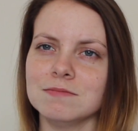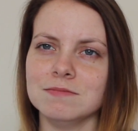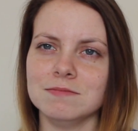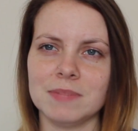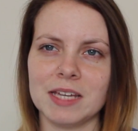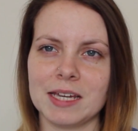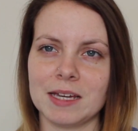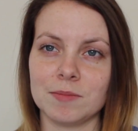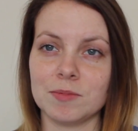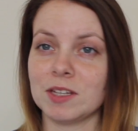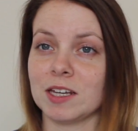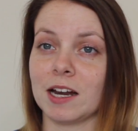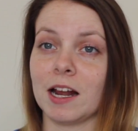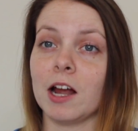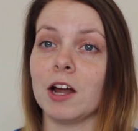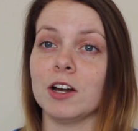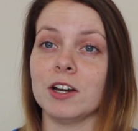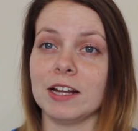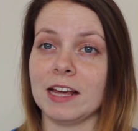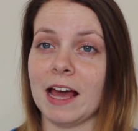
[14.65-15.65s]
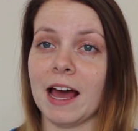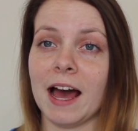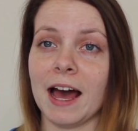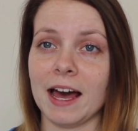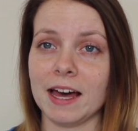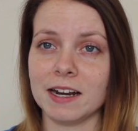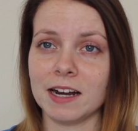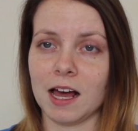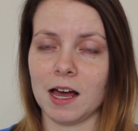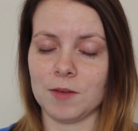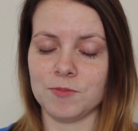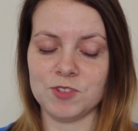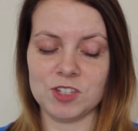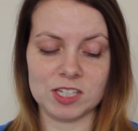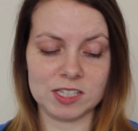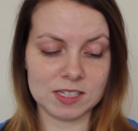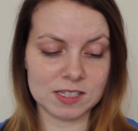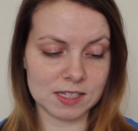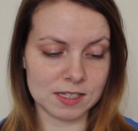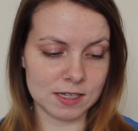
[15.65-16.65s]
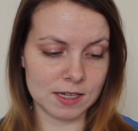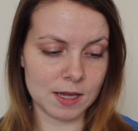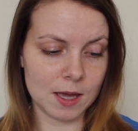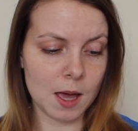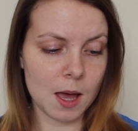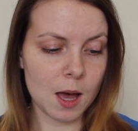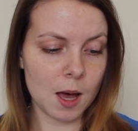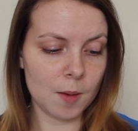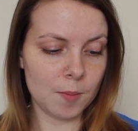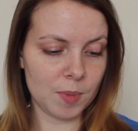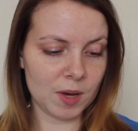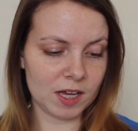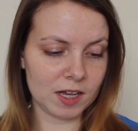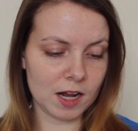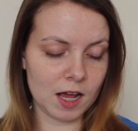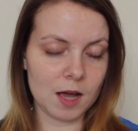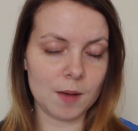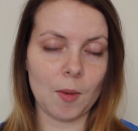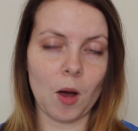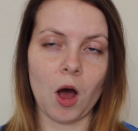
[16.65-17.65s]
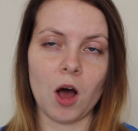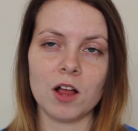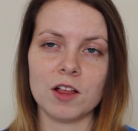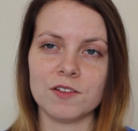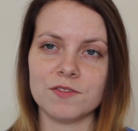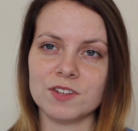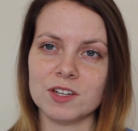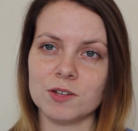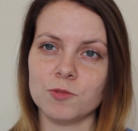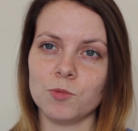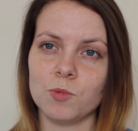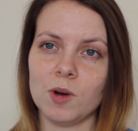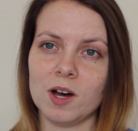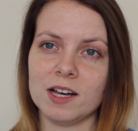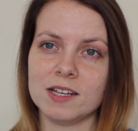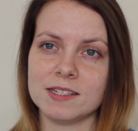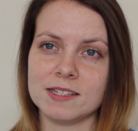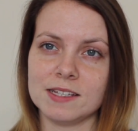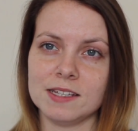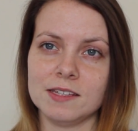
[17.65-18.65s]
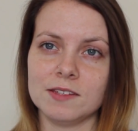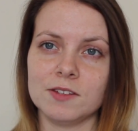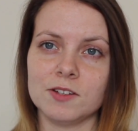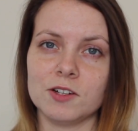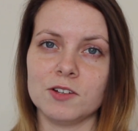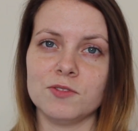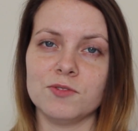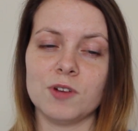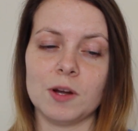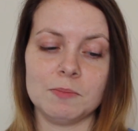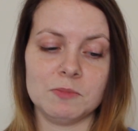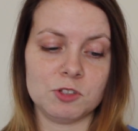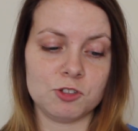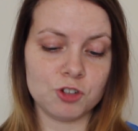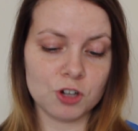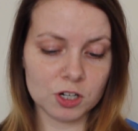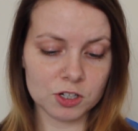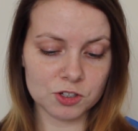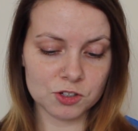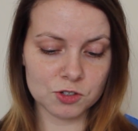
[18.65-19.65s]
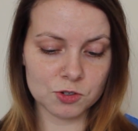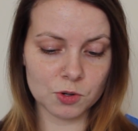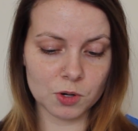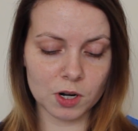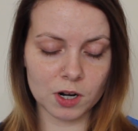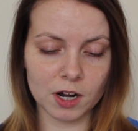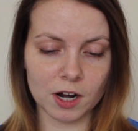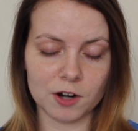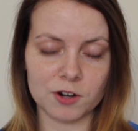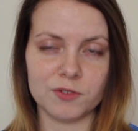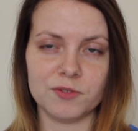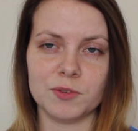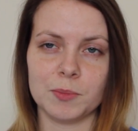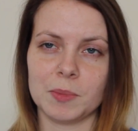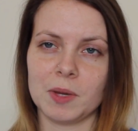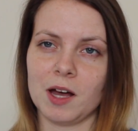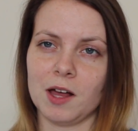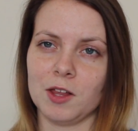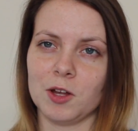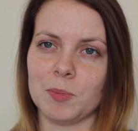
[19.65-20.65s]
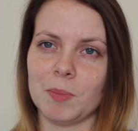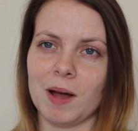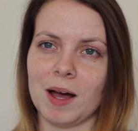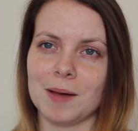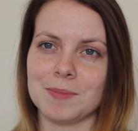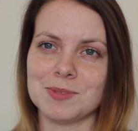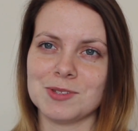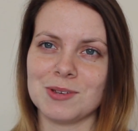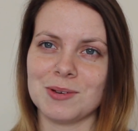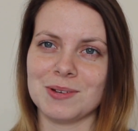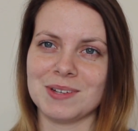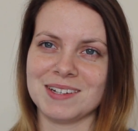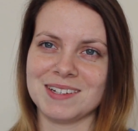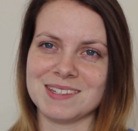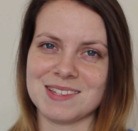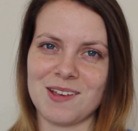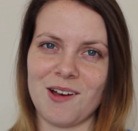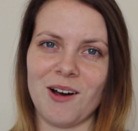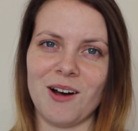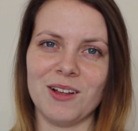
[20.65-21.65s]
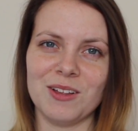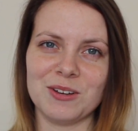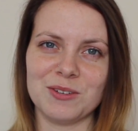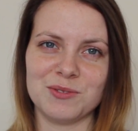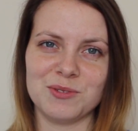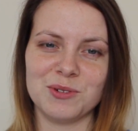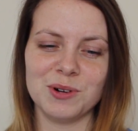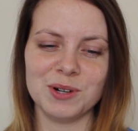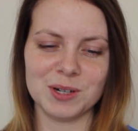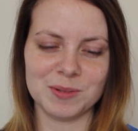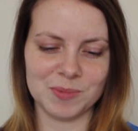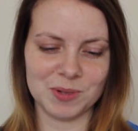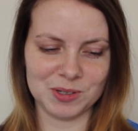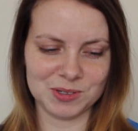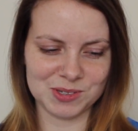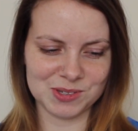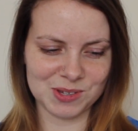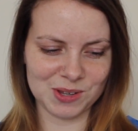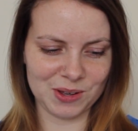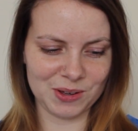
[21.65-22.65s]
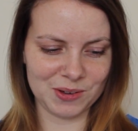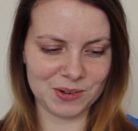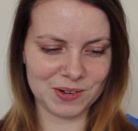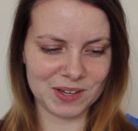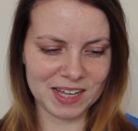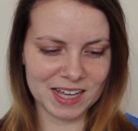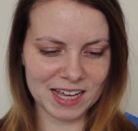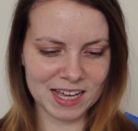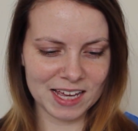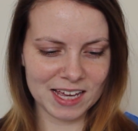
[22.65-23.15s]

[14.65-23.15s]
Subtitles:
makeup that I already had, obviously. But all of it was either from the drugstore or from ColourPop, so it is all affordable. So